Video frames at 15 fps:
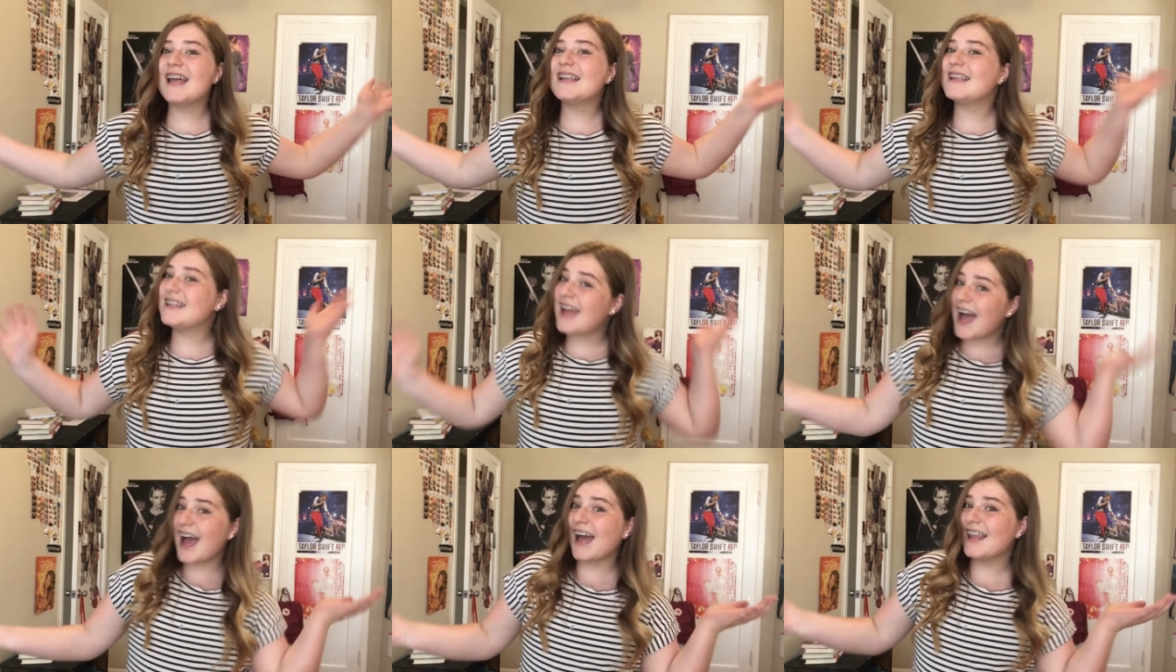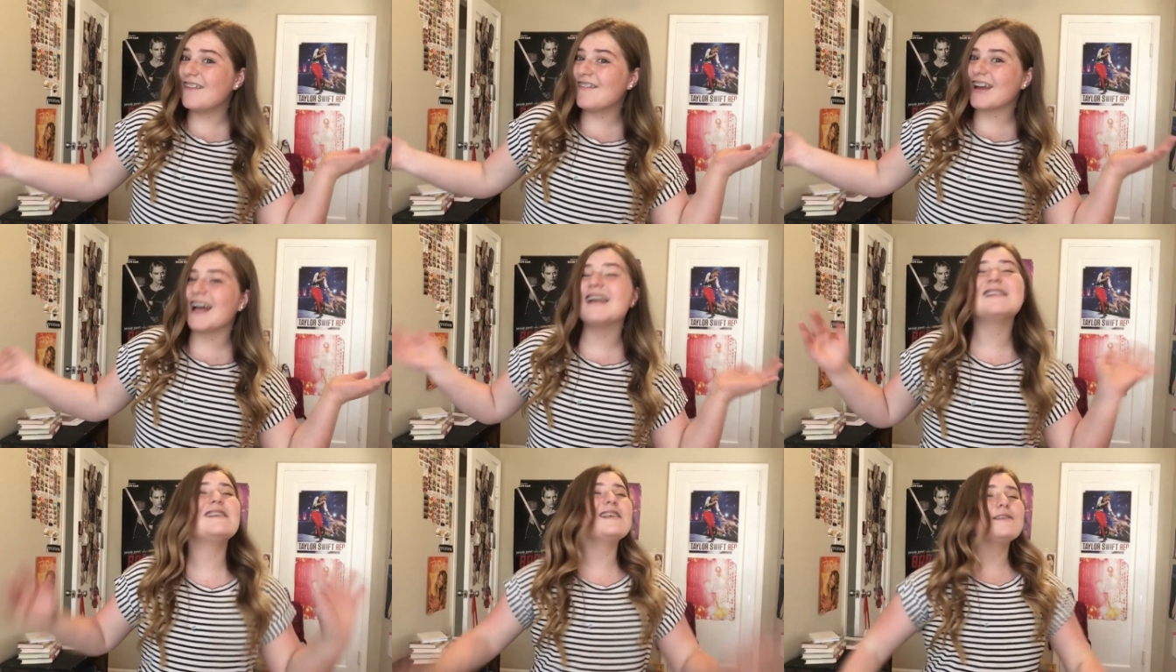And yeah, I love you
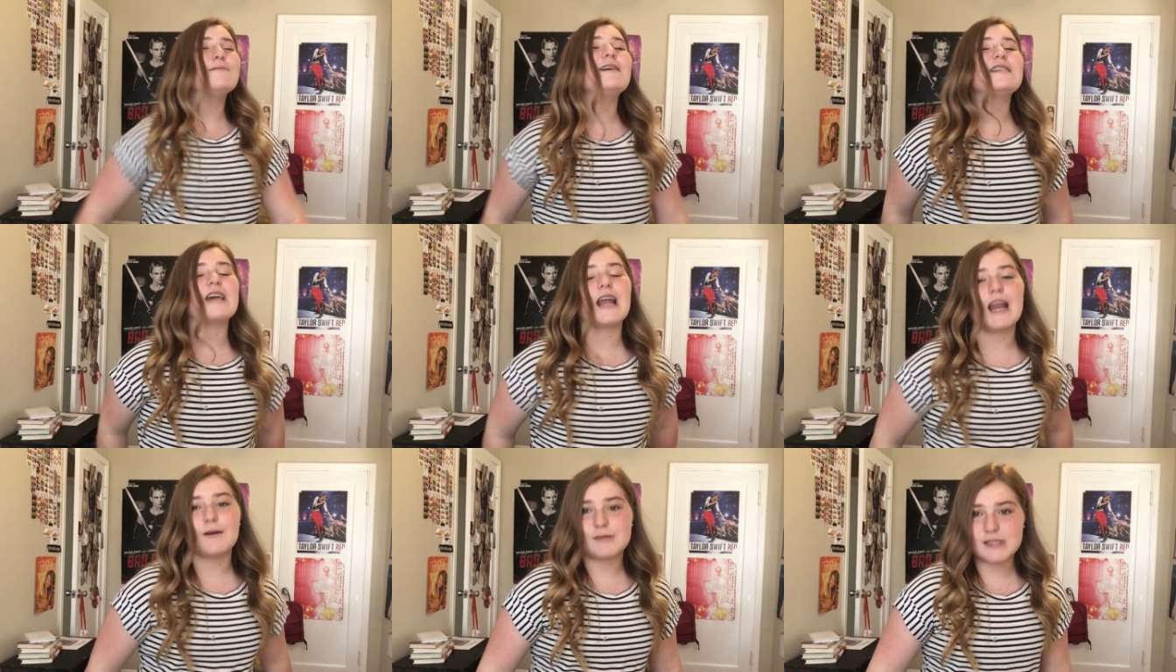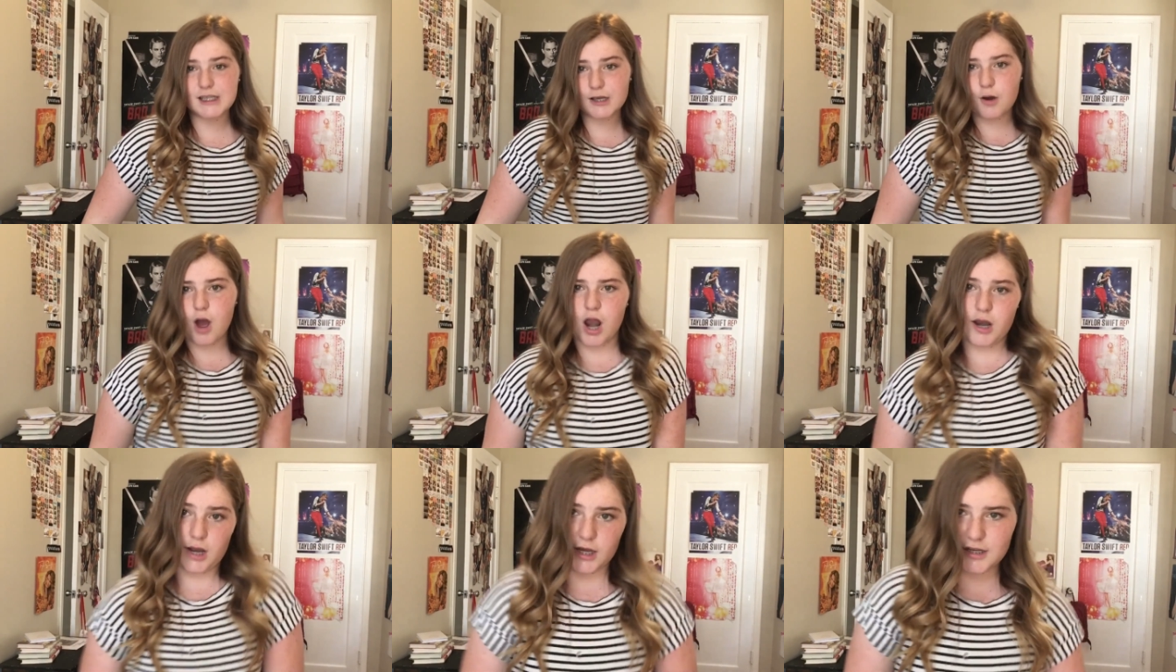guys so, so much, and I will see
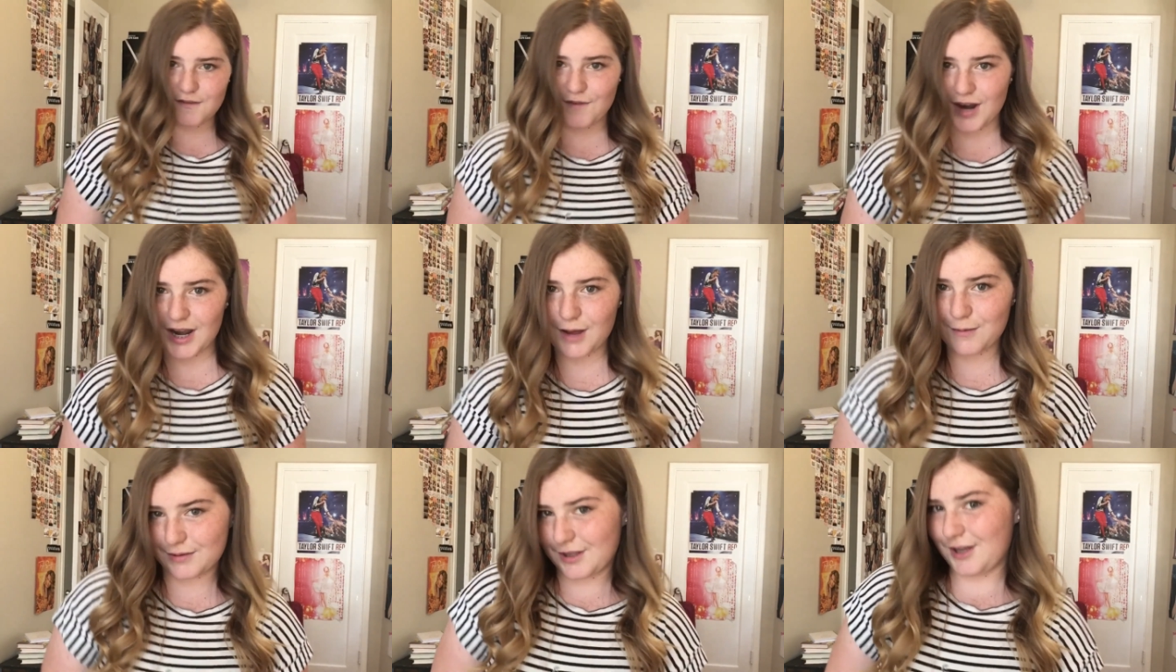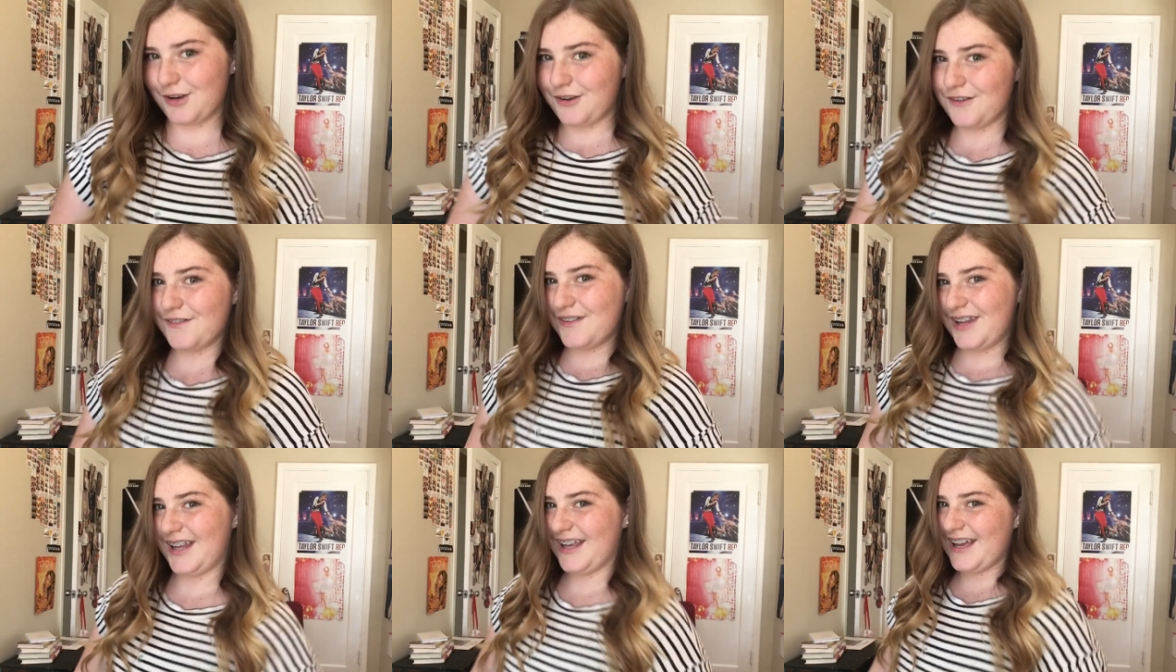you next Friday with a new
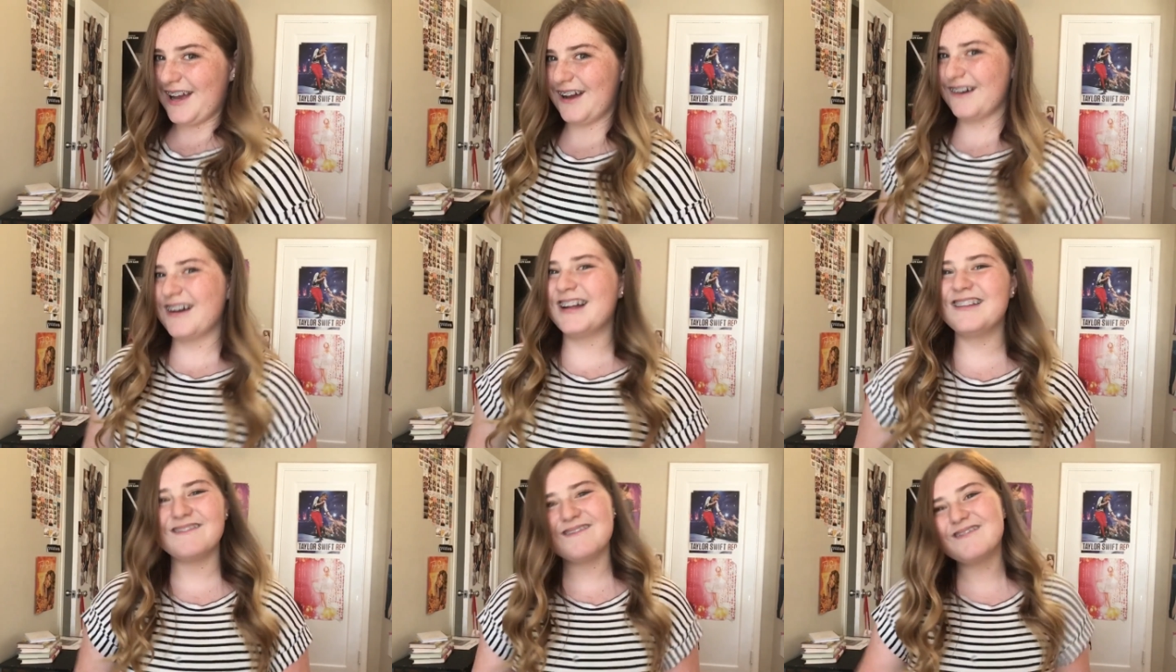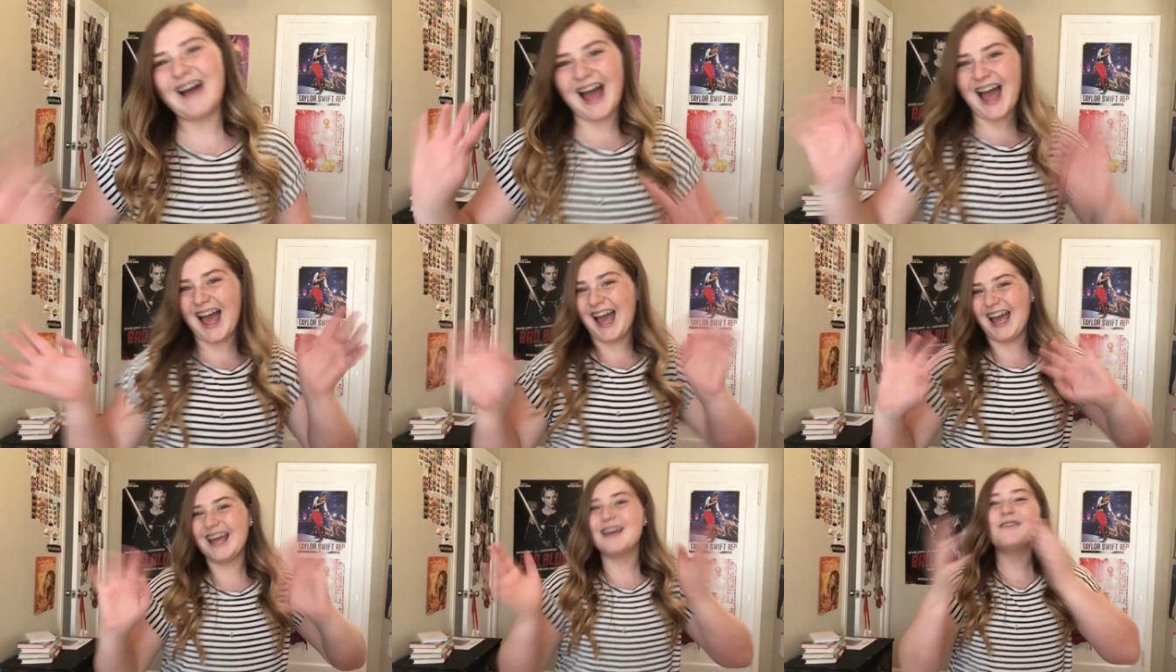video.
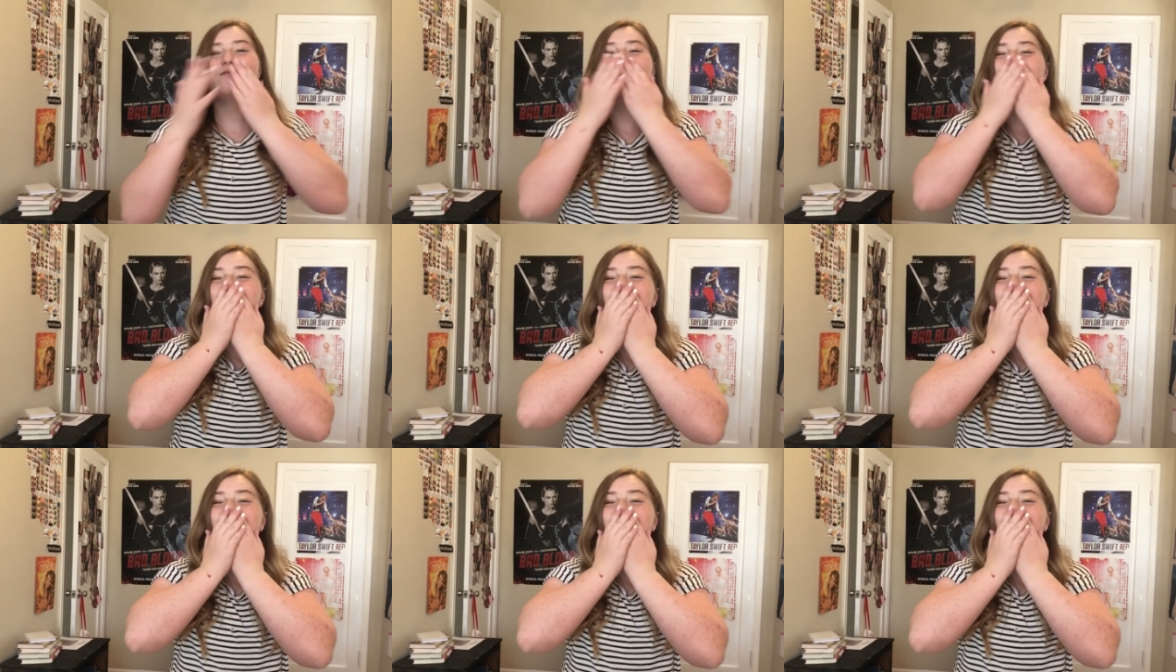Bye!